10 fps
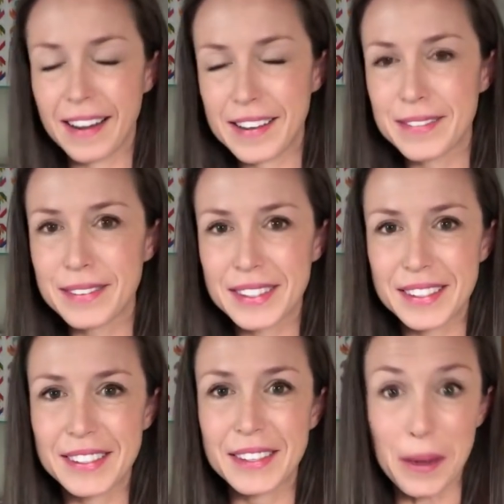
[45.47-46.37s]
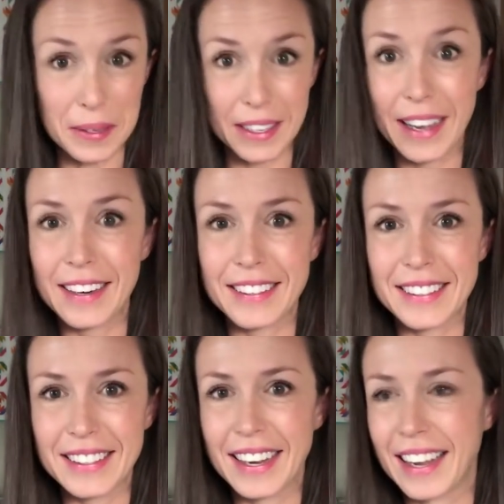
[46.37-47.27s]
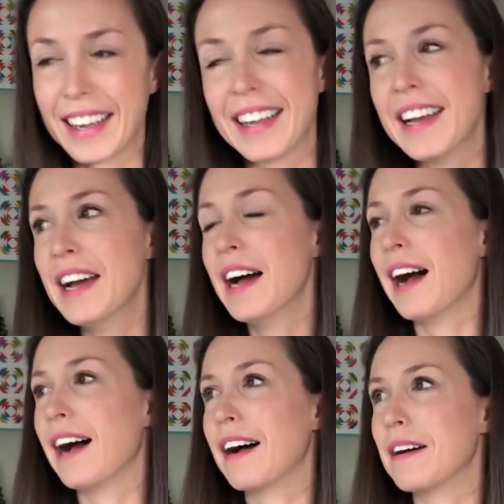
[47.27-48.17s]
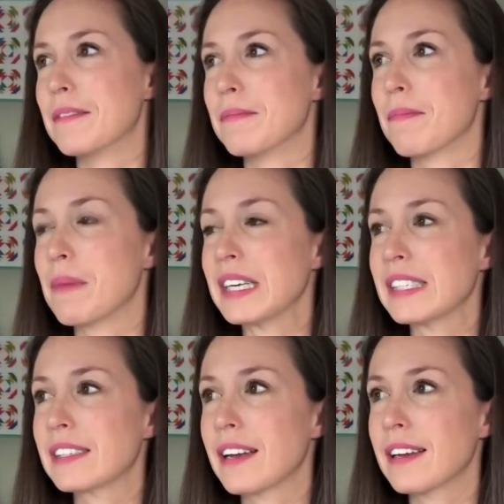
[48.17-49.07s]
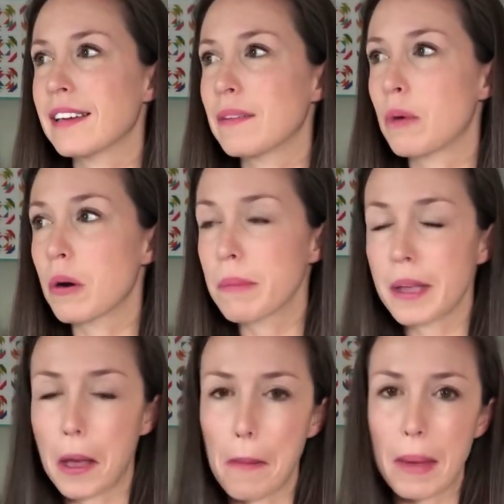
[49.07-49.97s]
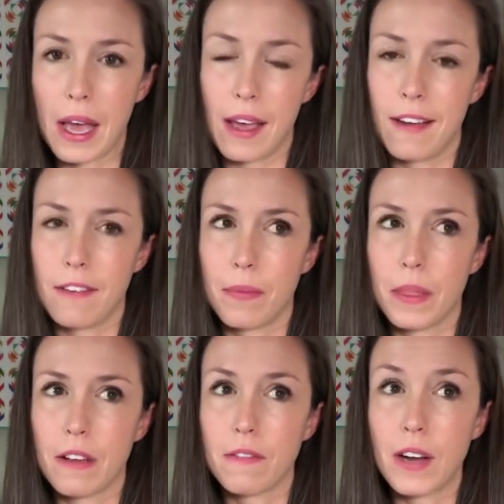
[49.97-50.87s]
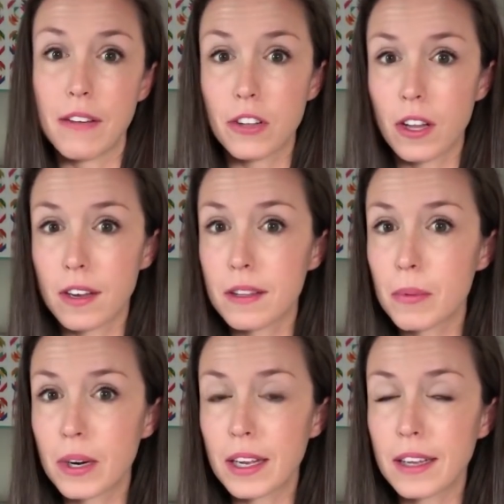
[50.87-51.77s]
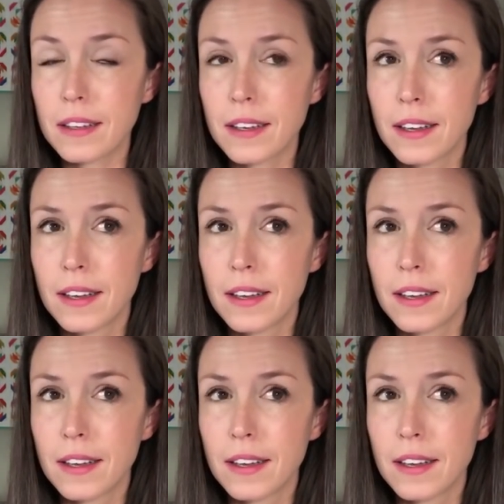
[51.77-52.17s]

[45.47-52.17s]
I'm so tired today. Um, my son woke me up at five o'clock in the morning.